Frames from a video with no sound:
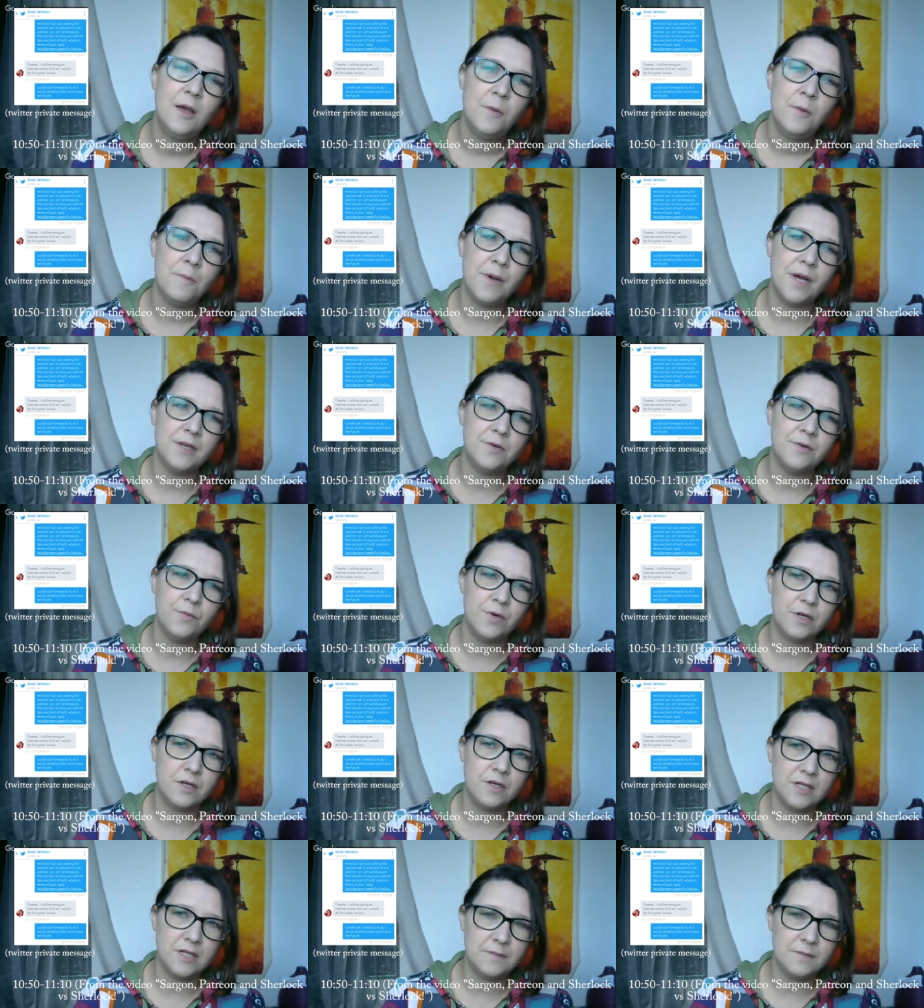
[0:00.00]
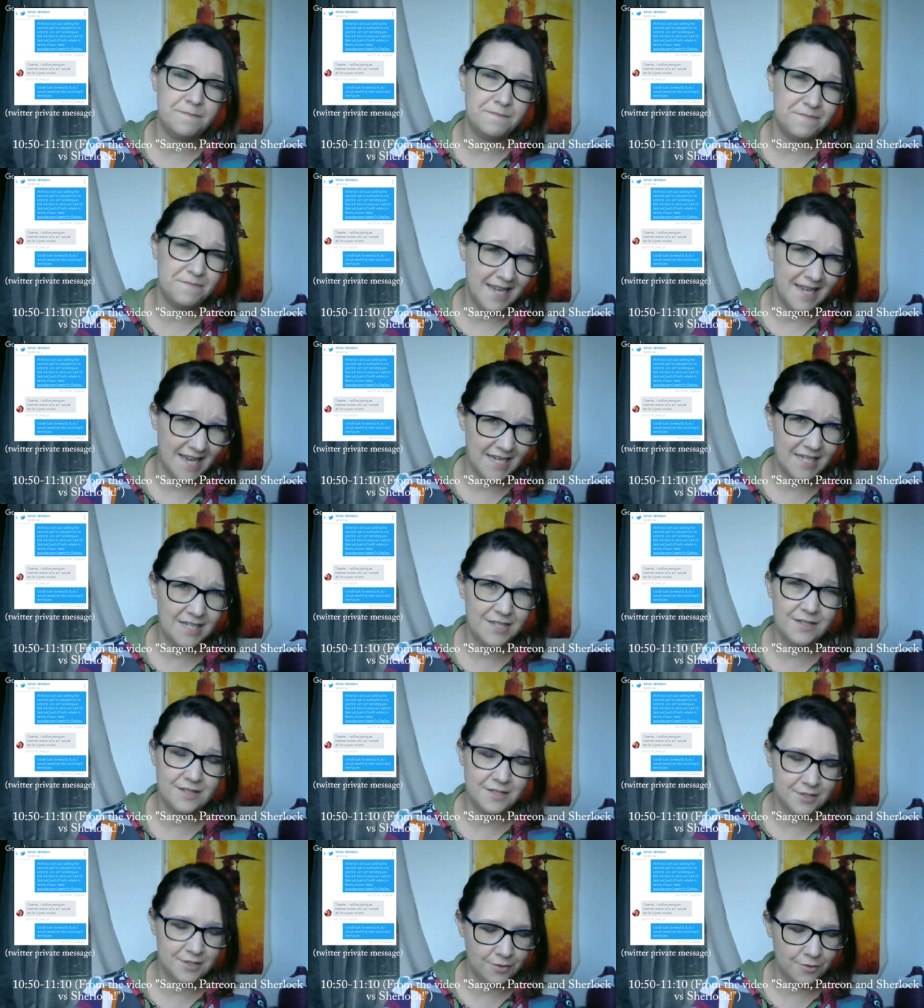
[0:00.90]
But we're going to kind of
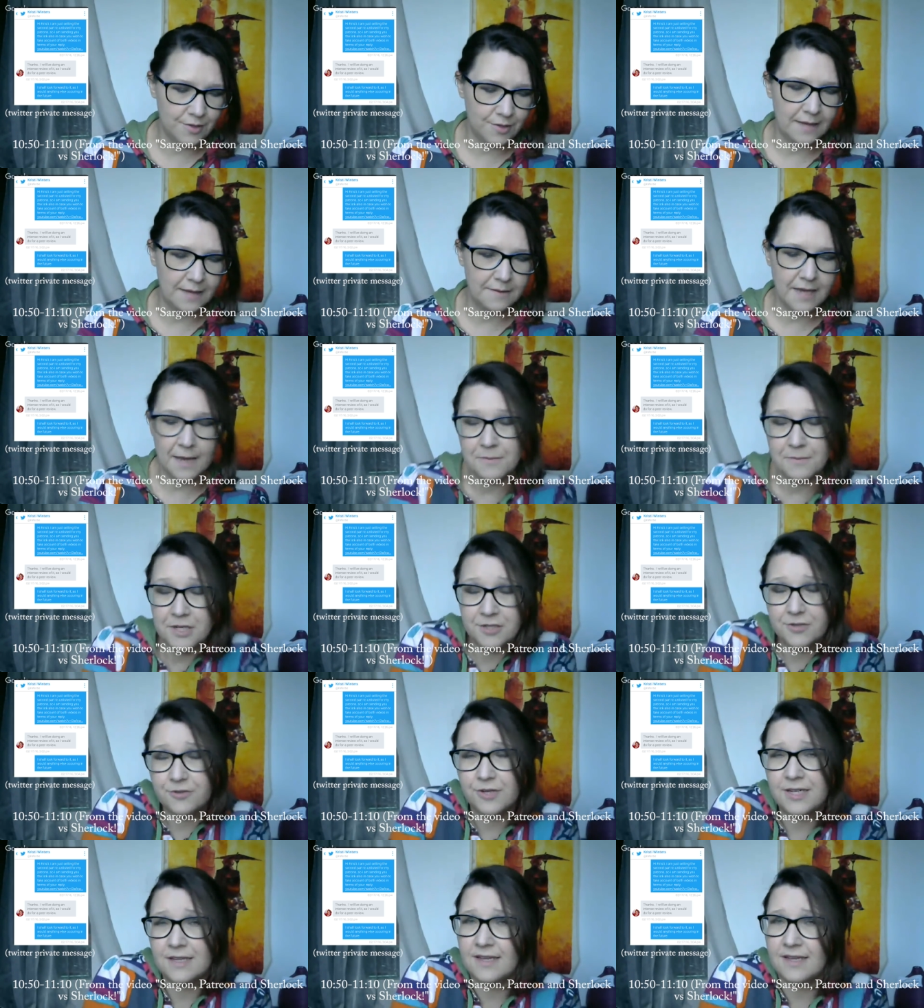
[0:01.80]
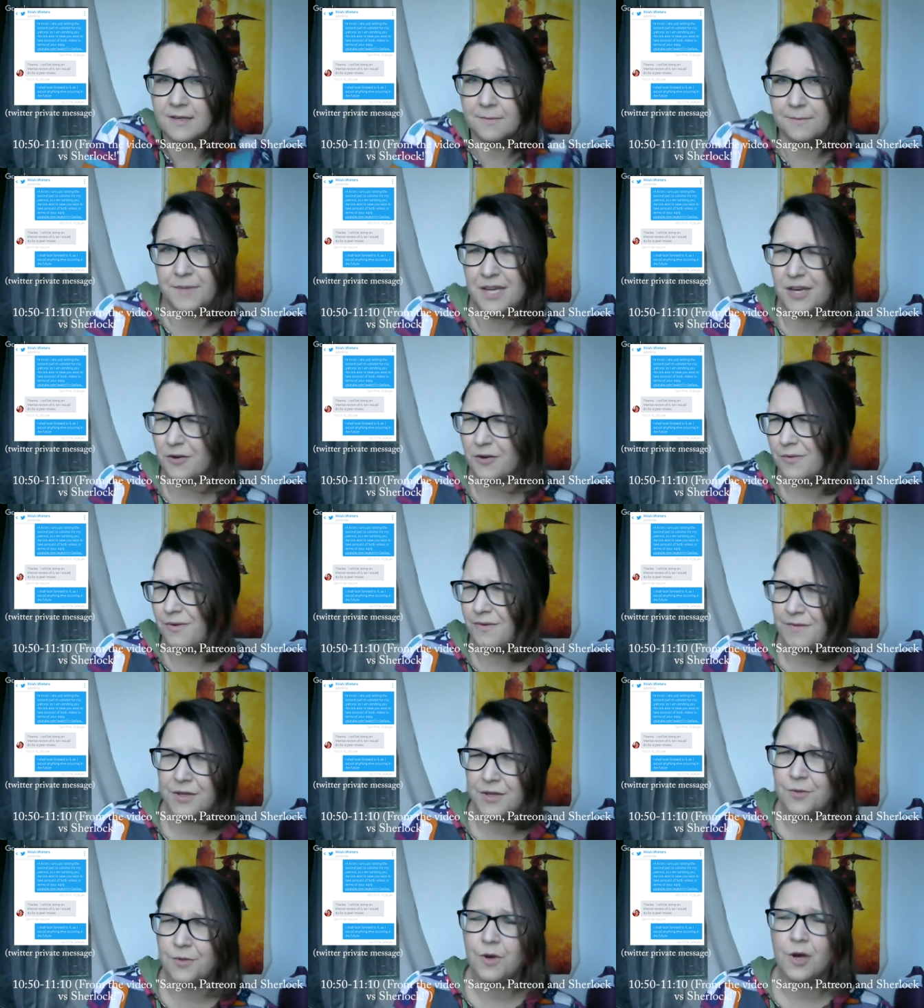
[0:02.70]
just do, I, I'm going to treat it like a peer
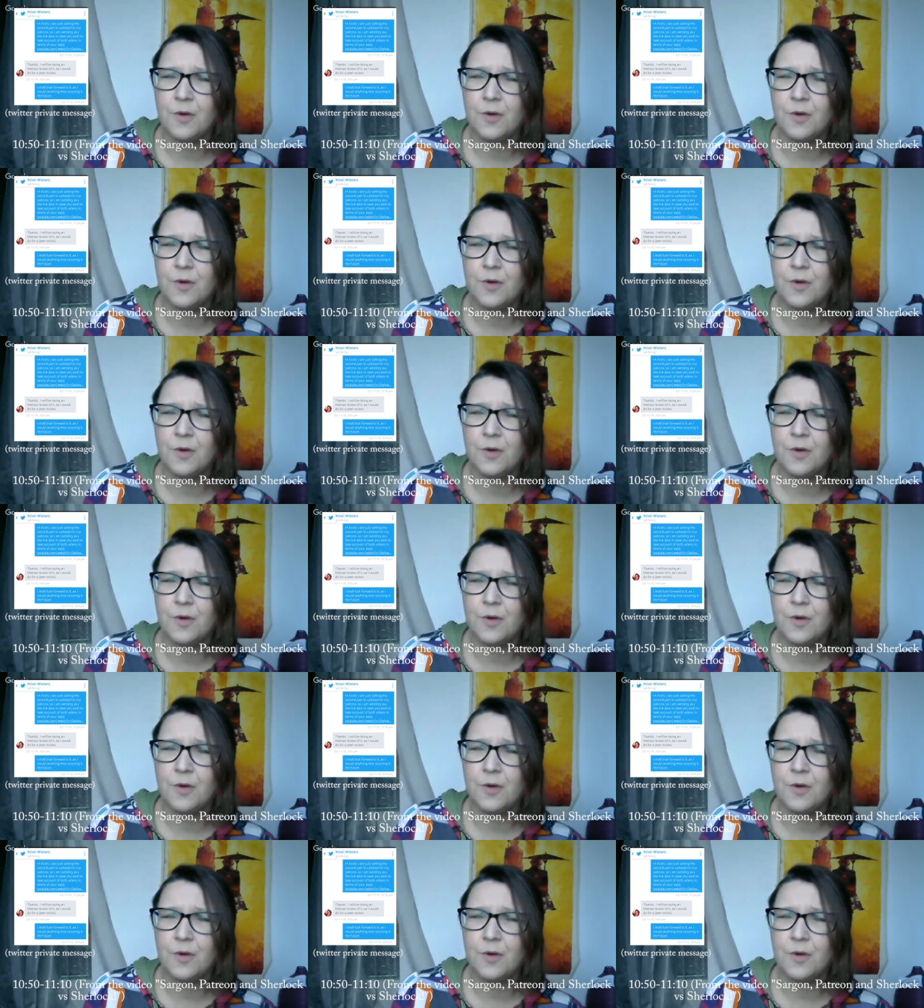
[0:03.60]
review